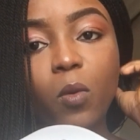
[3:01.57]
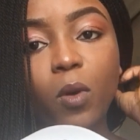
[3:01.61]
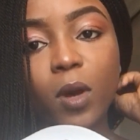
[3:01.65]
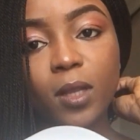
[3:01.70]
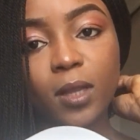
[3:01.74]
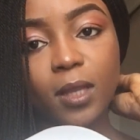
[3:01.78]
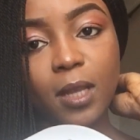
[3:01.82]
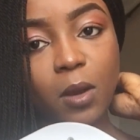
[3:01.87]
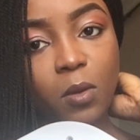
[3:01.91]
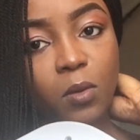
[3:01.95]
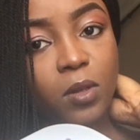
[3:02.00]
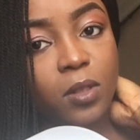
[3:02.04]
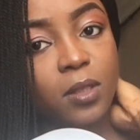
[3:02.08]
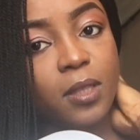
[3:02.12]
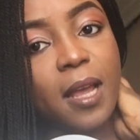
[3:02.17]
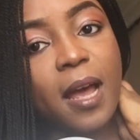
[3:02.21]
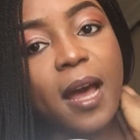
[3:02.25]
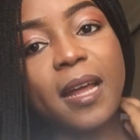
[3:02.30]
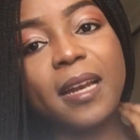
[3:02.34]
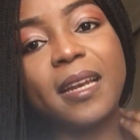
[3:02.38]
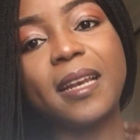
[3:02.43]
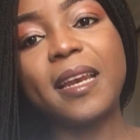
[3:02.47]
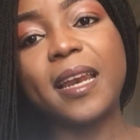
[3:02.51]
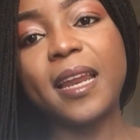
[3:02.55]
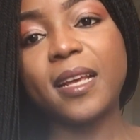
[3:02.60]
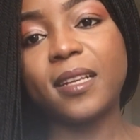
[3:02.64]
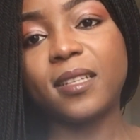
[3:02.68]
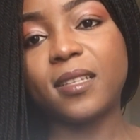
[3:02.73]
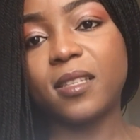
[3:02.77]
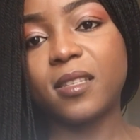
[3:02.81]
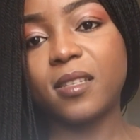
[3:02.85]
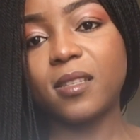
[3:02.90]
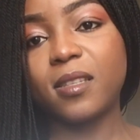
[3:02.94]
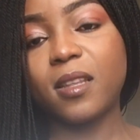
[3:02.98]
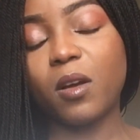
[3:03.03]
one that had
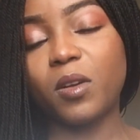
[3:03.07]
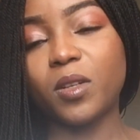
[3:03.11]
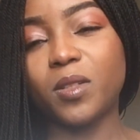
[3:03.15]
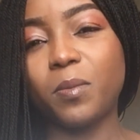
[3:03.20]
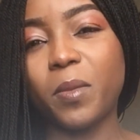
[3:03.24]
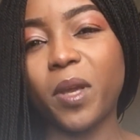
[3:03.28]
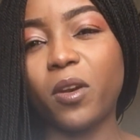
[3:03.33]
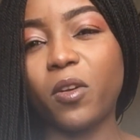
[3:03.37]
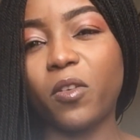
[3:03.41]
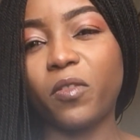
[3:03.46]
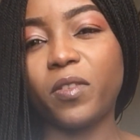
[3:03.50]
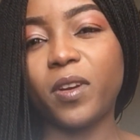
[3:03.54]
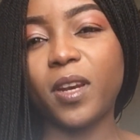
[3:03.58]
less, that was made of